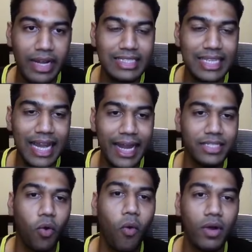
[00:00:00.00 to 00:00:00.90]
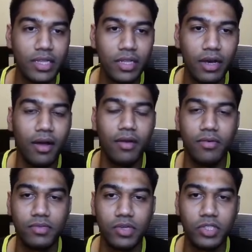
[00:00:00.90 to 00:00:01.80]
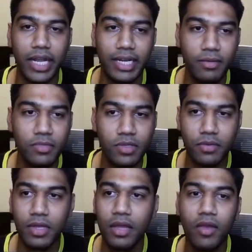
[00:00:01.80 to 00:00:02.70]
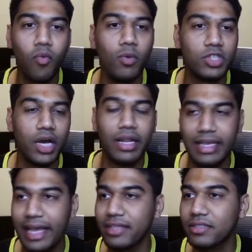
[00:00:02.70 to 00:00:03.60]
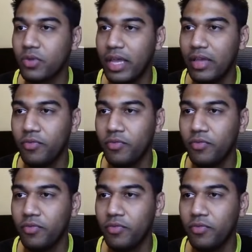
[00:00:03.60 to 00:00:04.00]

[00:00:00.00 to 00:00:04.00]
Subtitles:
It selects only the search items which are yes. So if